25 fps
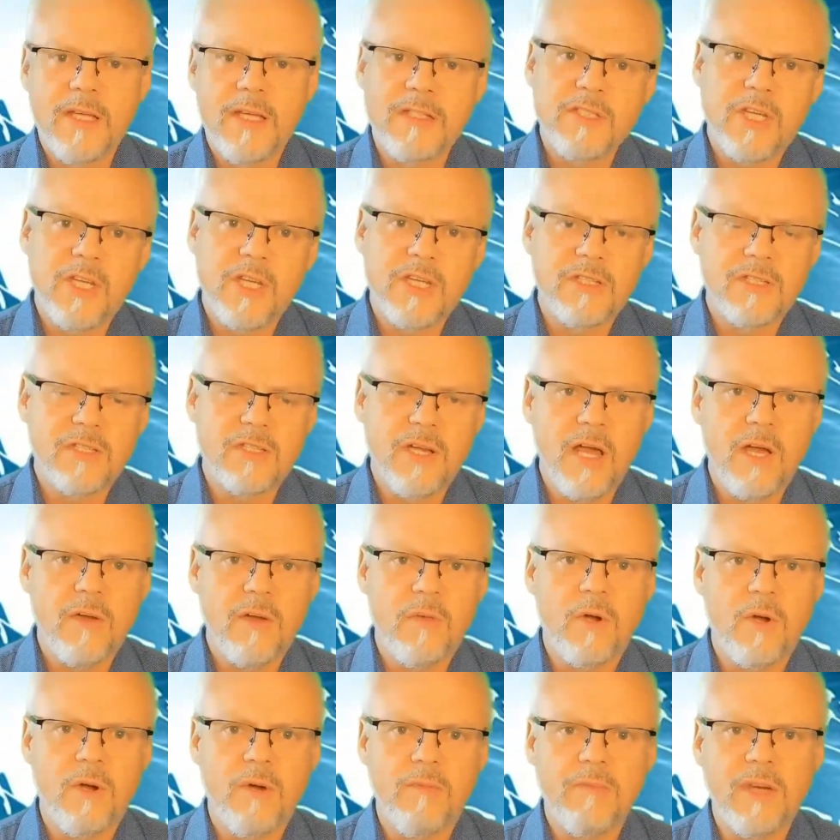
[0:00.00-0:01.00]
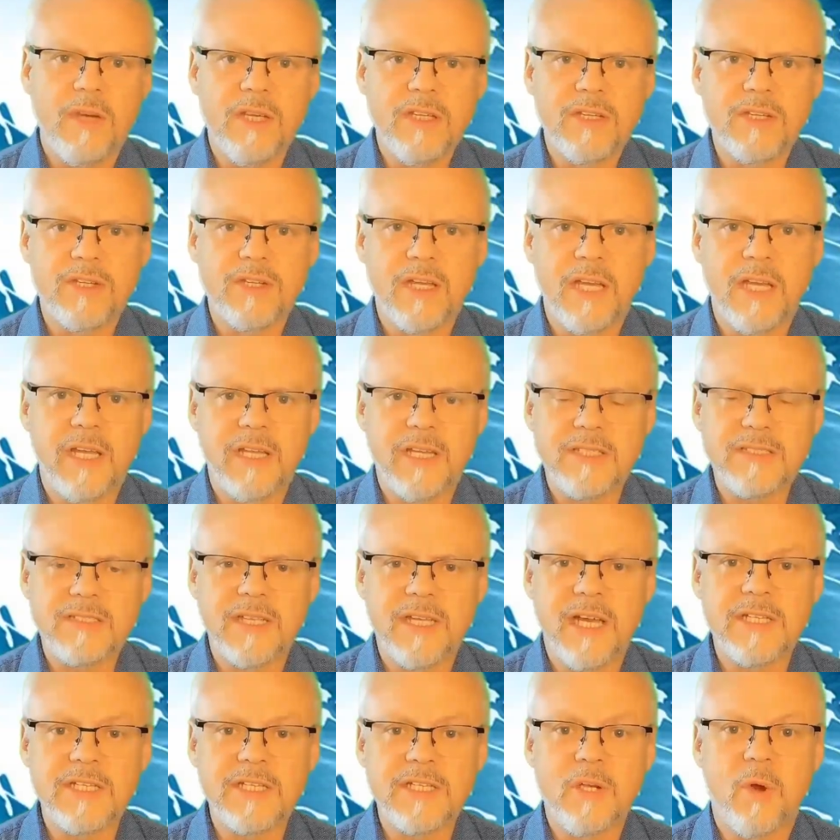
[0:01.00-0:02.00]
Such a scenario would place the United
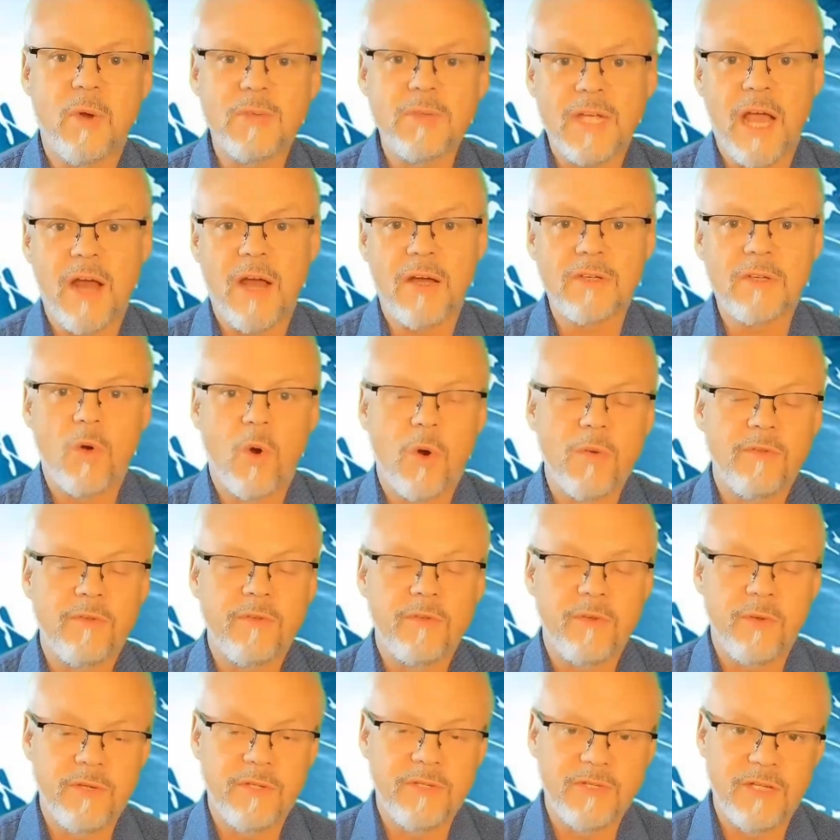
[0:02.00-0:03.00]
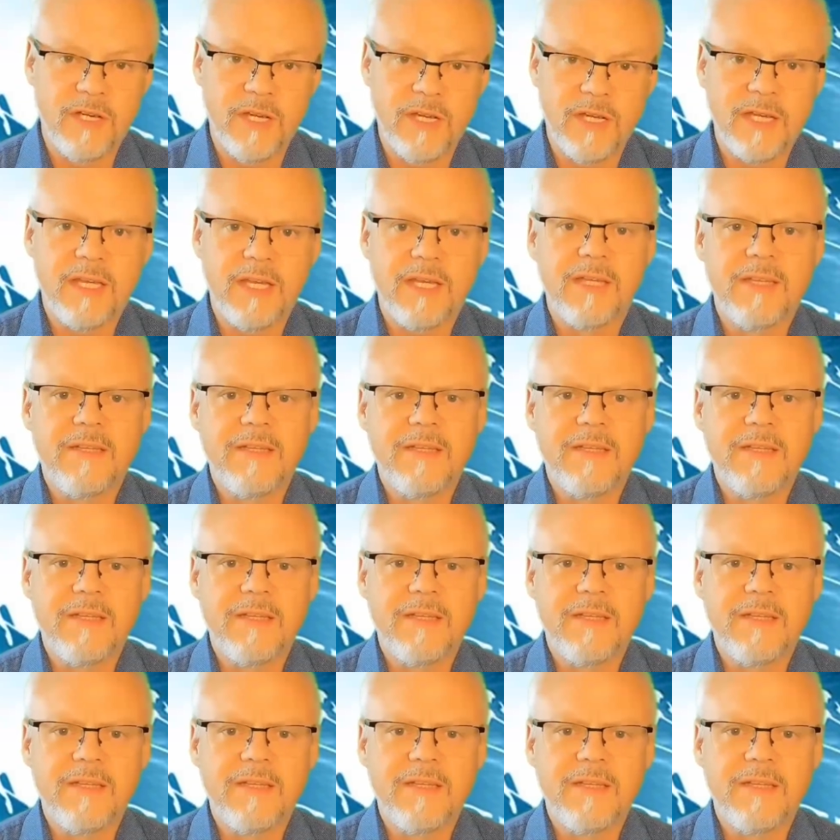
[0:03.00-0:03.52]
States into a direct conflict with China.